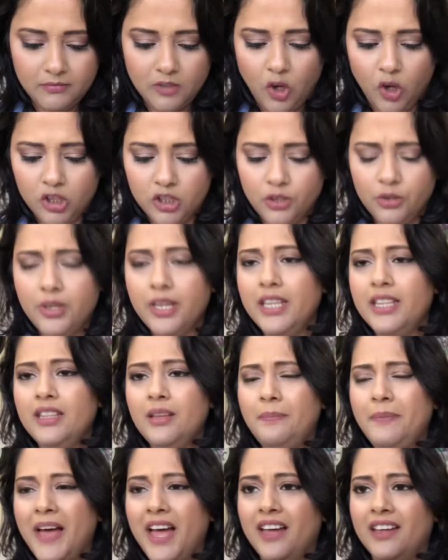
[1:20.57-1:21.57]
Although in
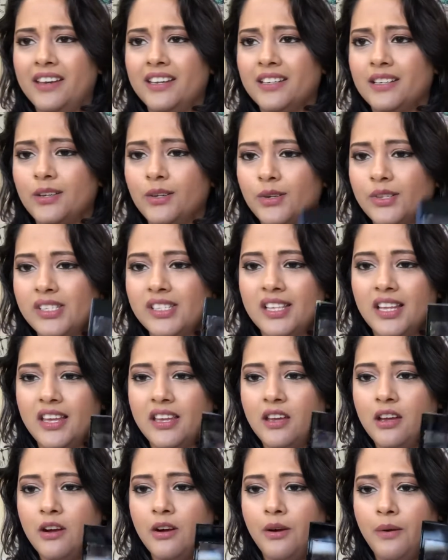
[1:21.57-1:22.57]
the pan it looks
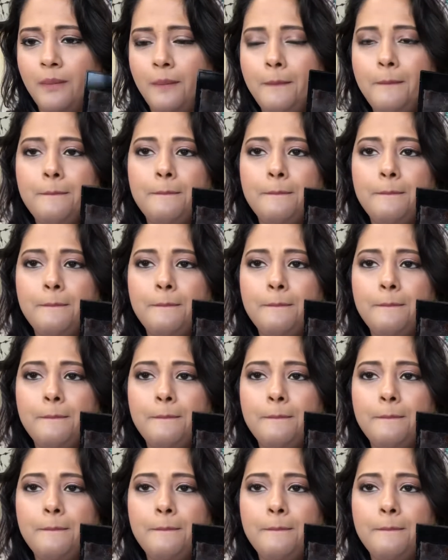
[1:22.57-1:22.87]
like a